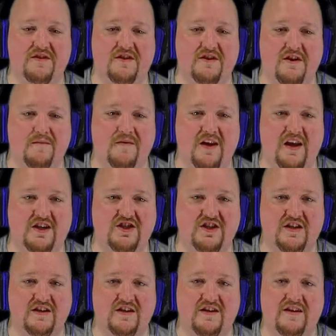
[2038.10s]
determination.
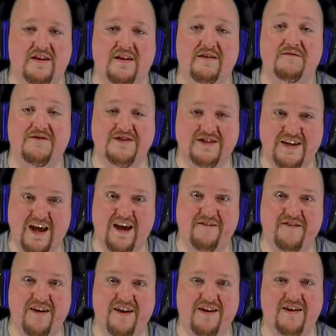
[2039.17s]
We're
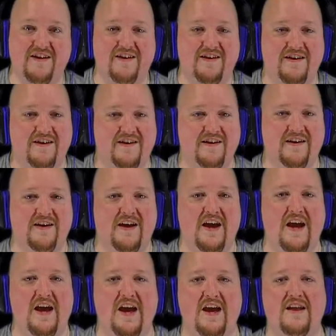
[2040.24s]
saving.
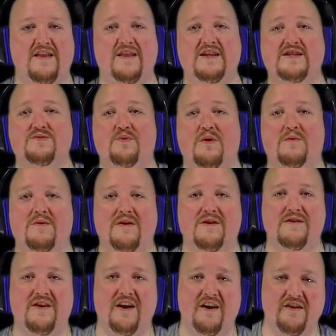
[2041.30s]
And this is where we're going to
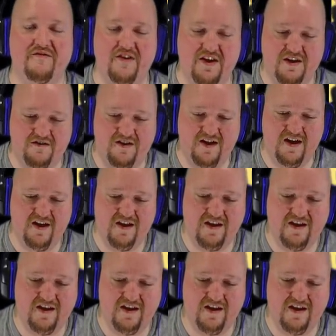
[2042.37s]
call the video an end.